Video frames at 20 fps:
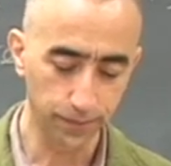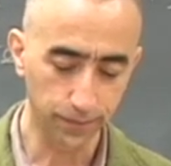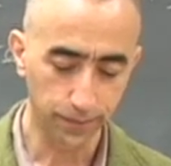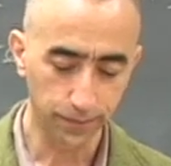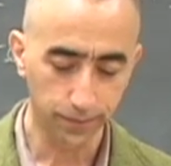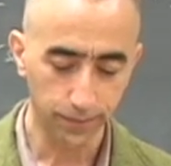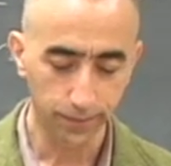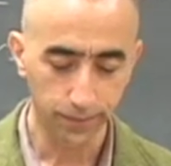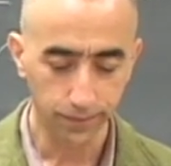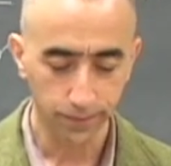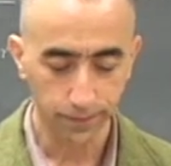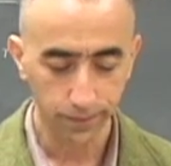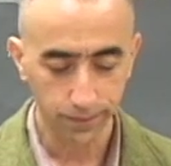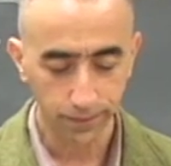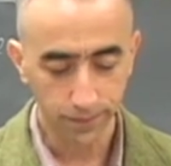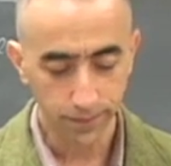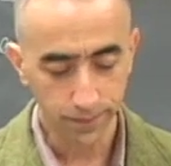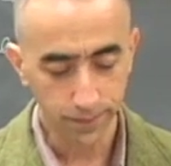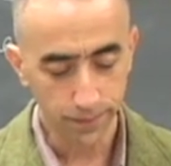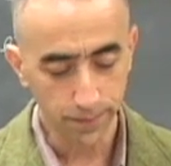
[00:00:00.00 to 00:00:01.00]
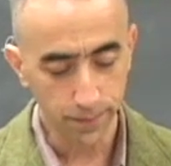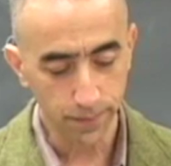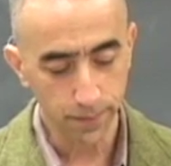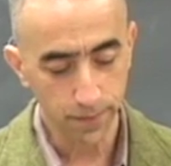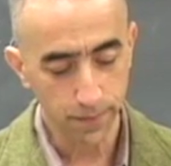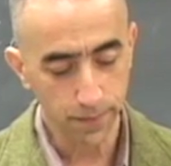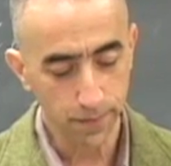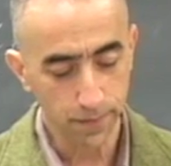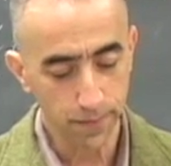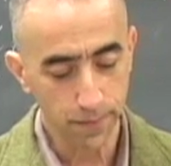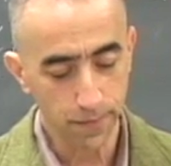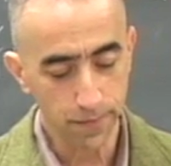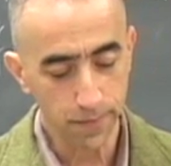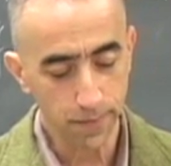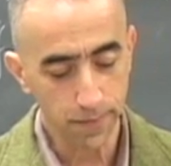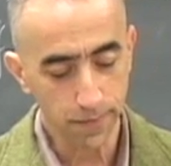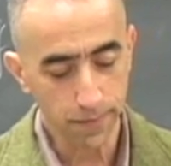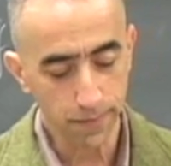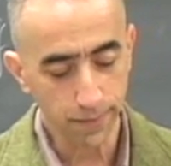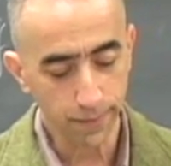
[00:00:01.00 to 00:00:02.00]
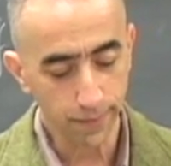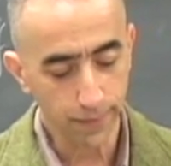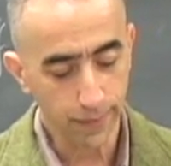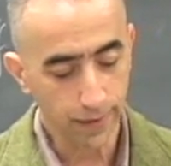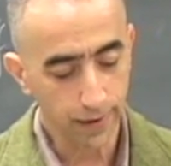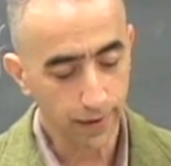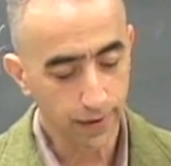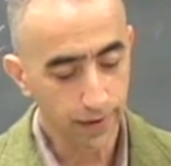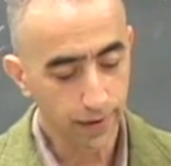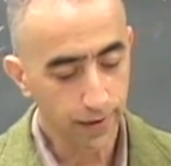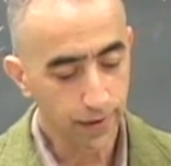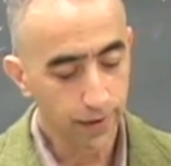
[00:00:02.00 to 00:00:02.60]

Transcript: (silence)